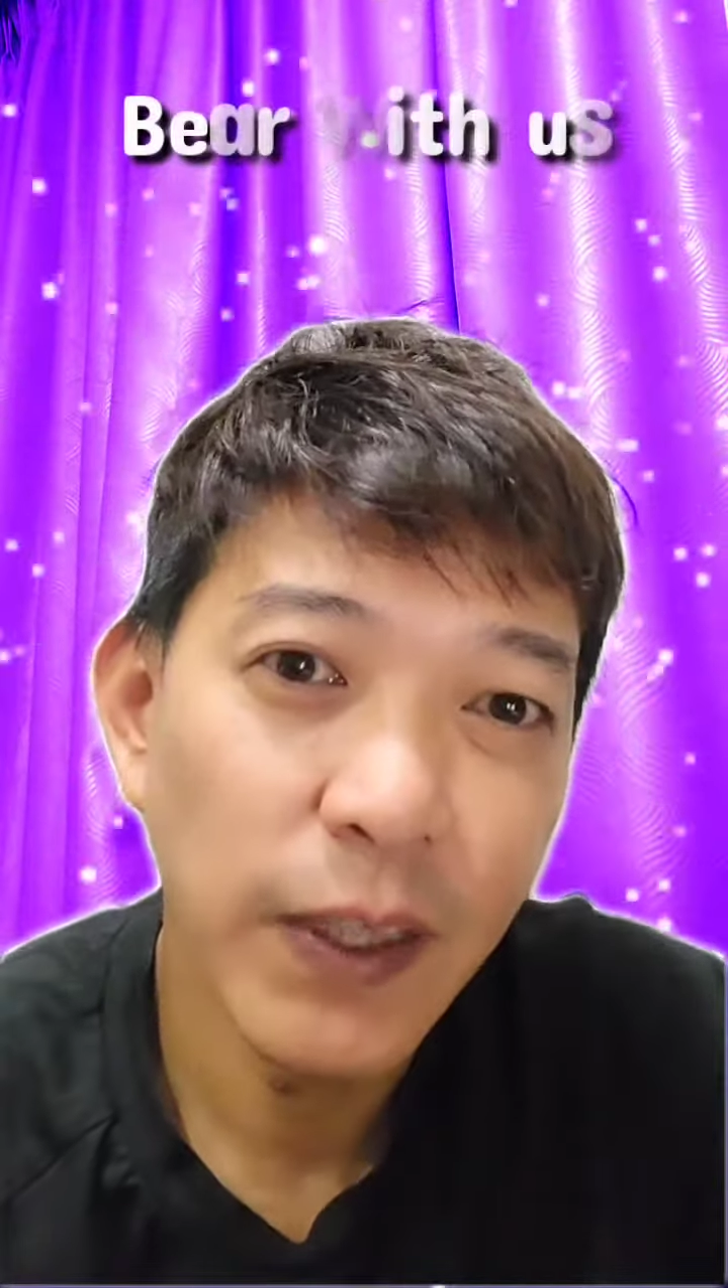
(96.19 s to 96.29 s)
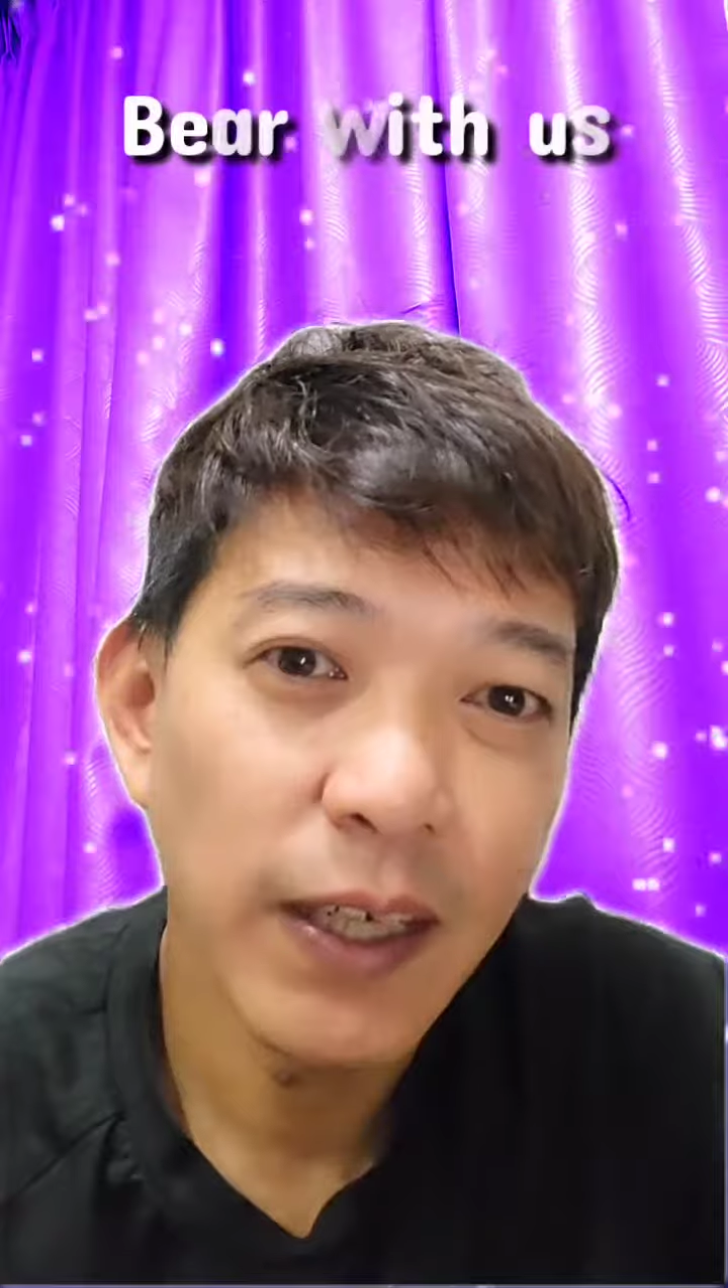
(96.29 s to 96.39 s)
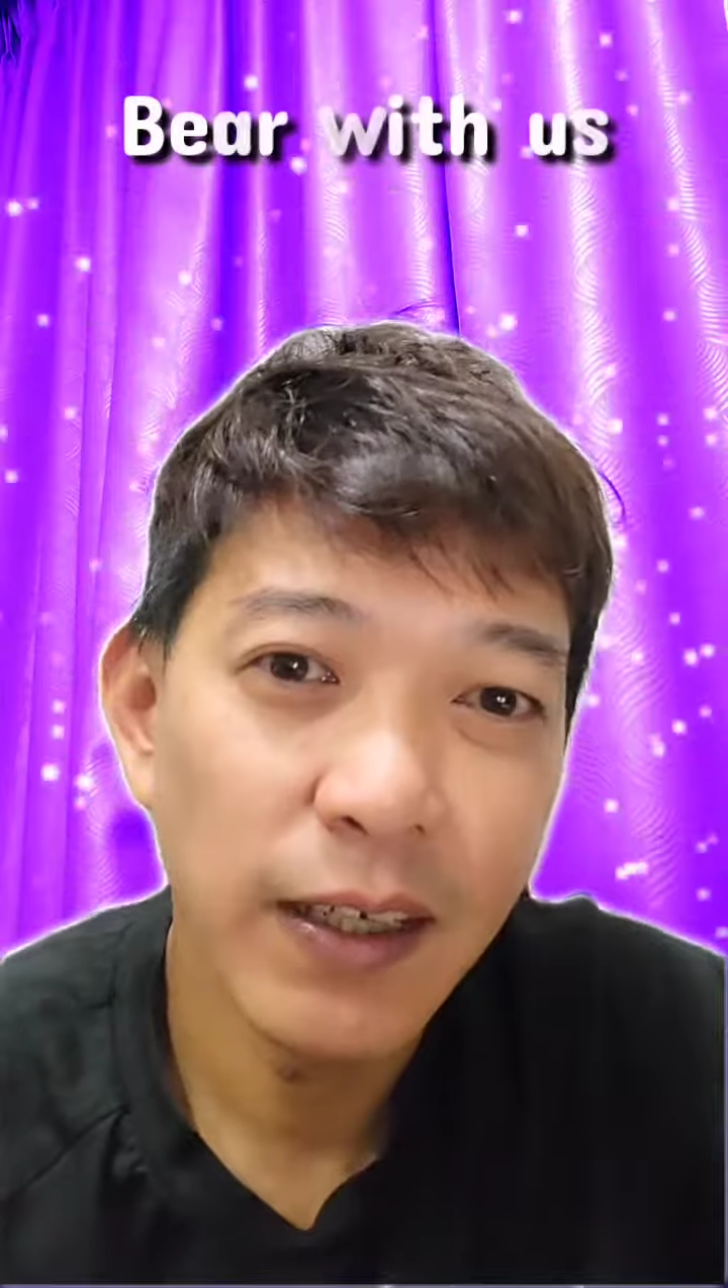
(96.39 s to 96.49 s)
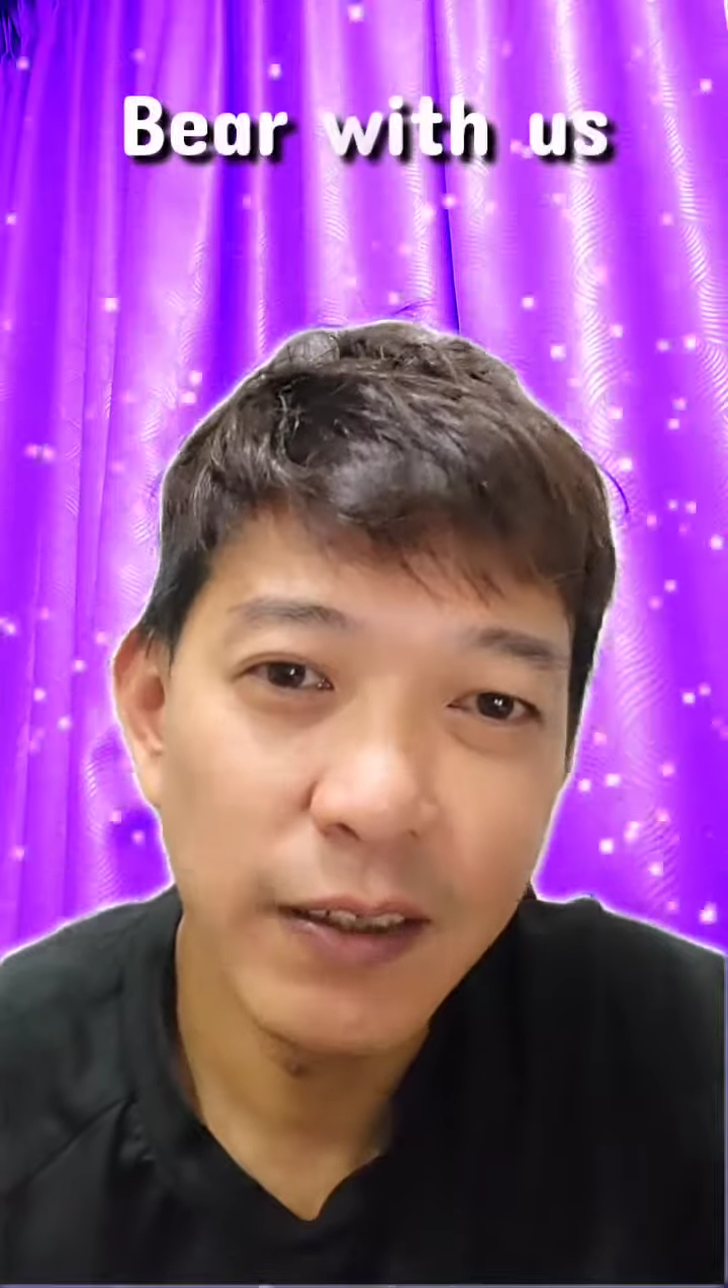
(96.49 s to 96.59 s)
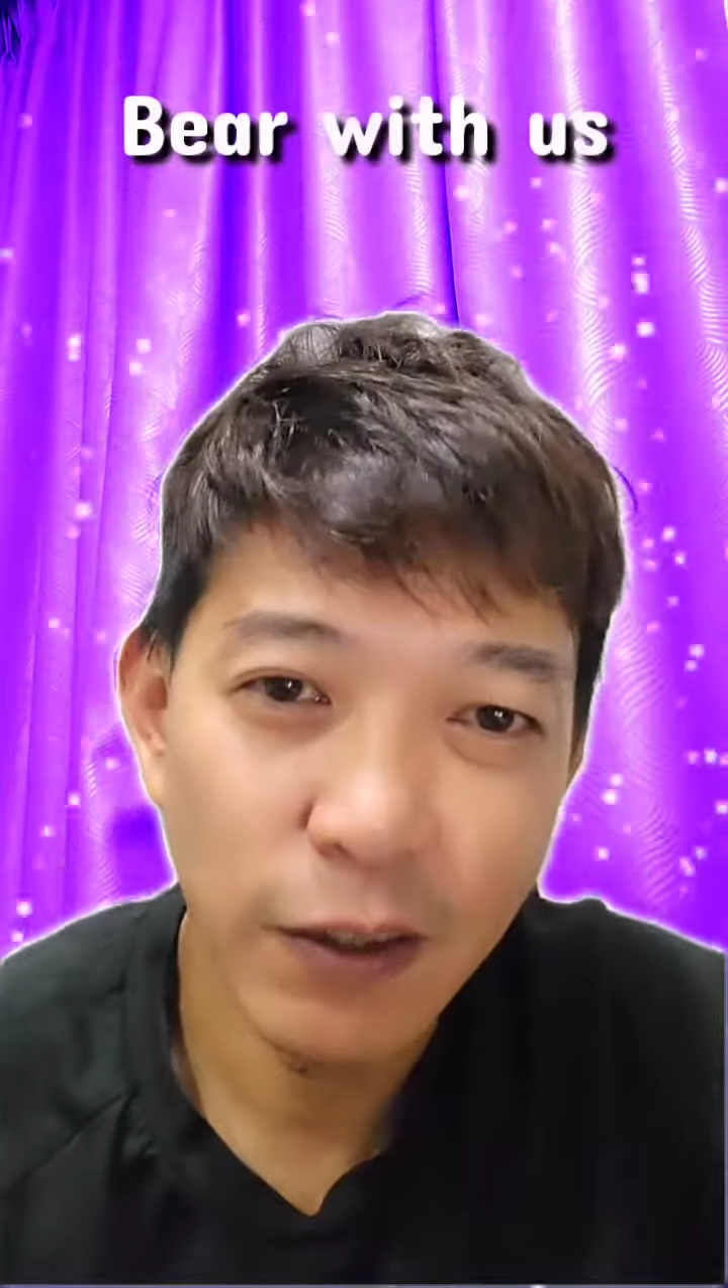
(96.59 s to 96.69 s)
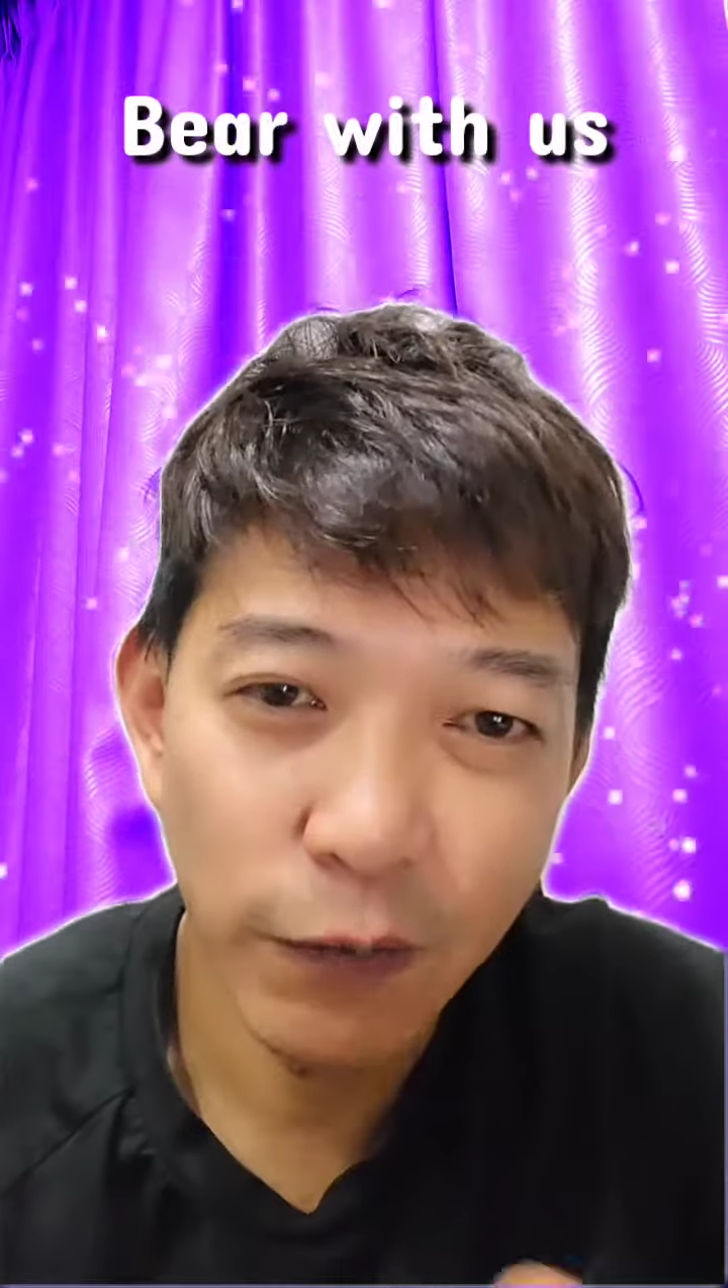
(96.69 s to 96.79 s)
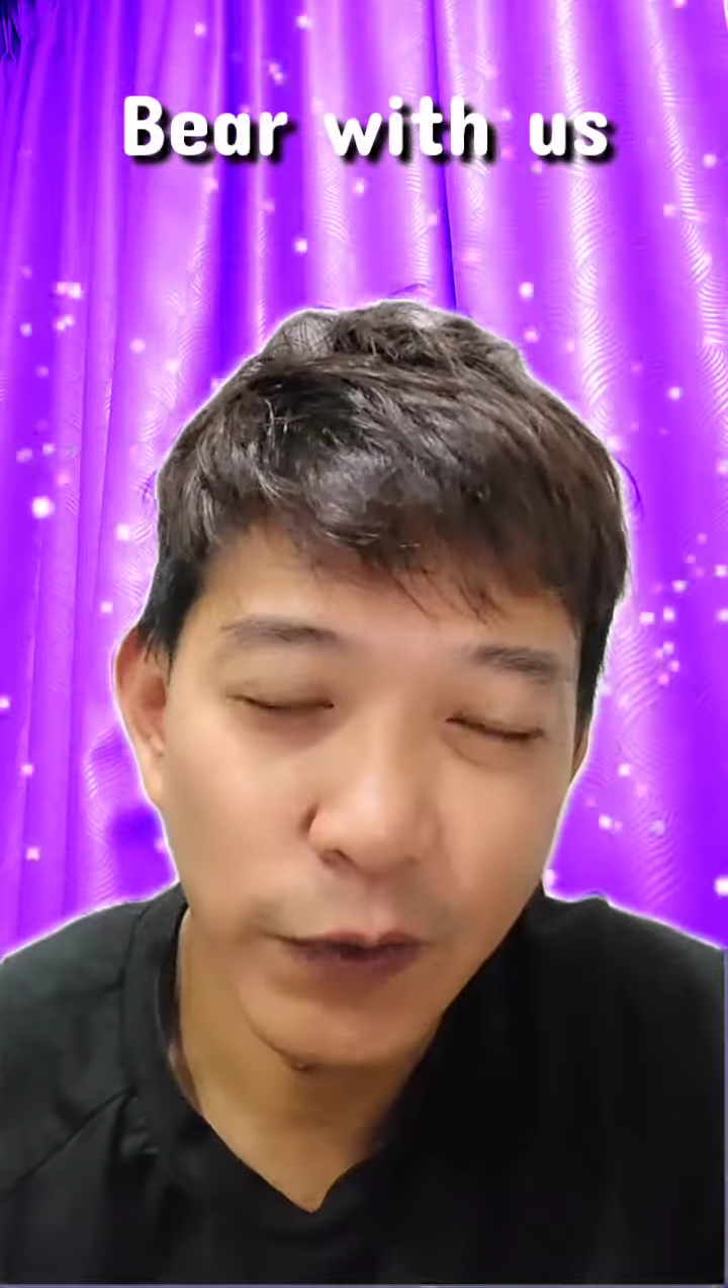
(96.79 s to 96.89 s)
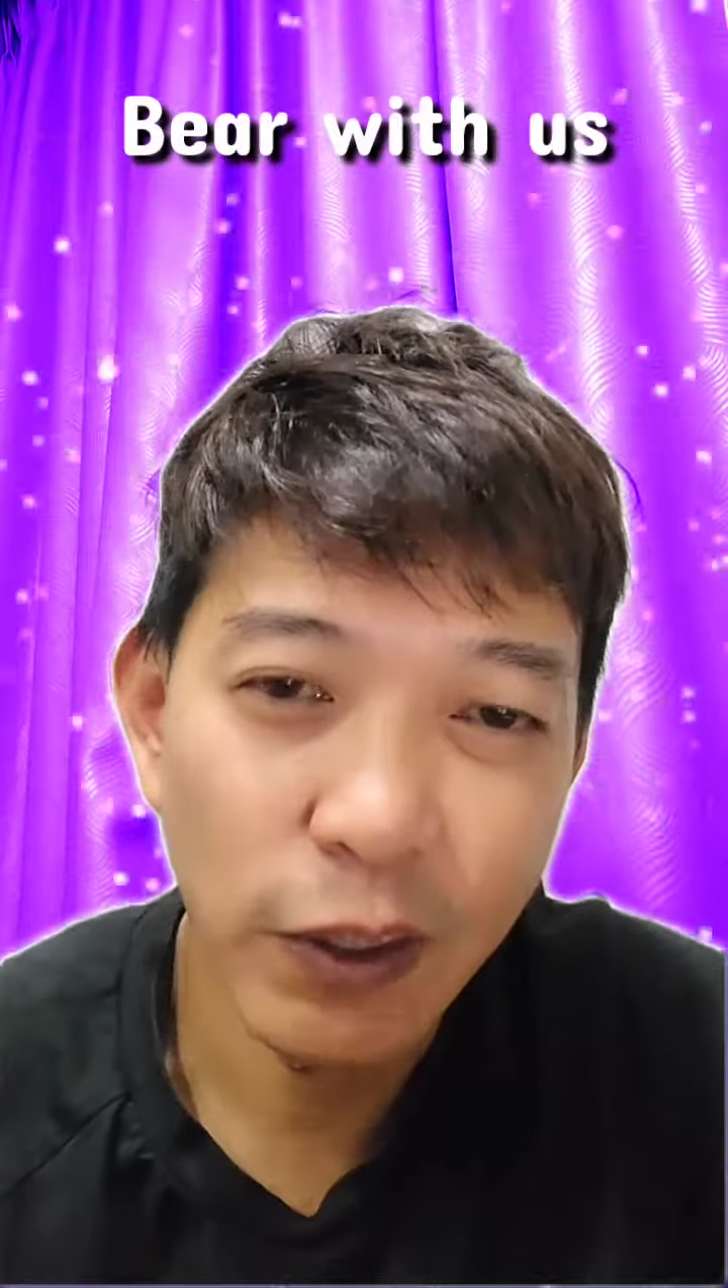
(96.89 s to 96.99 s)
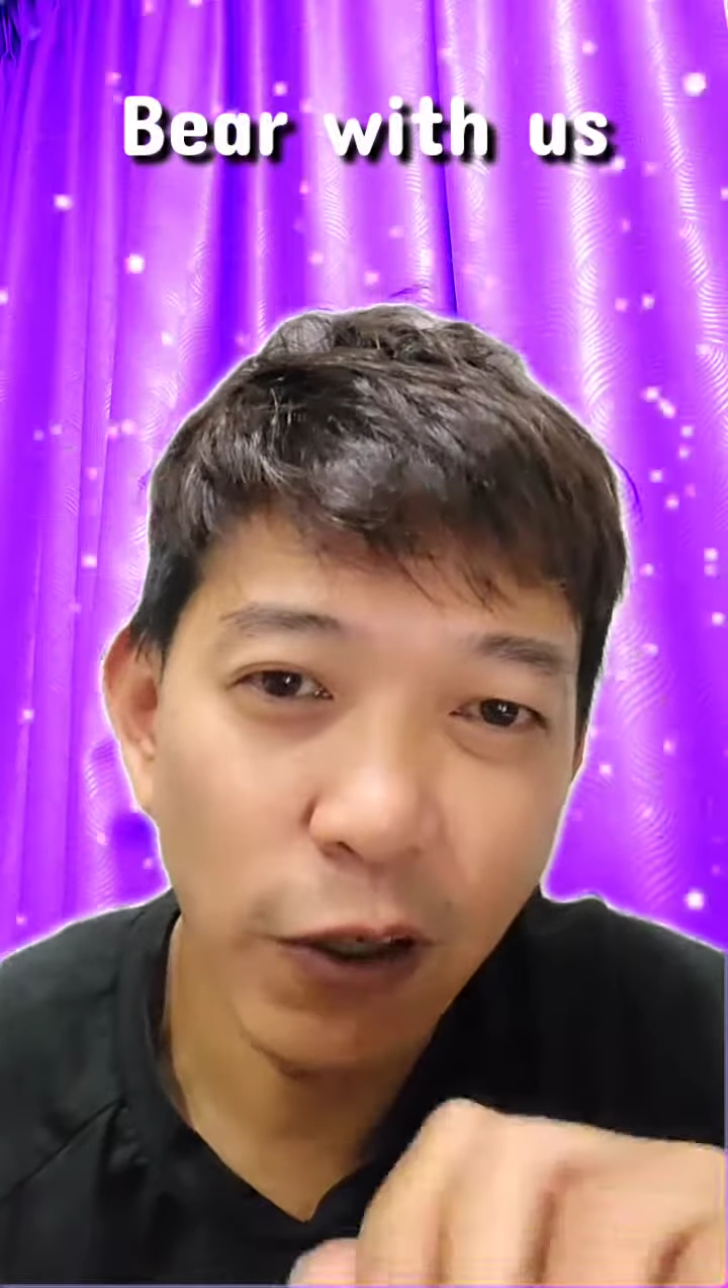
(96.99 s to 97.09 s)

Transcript: there are a lot of uh,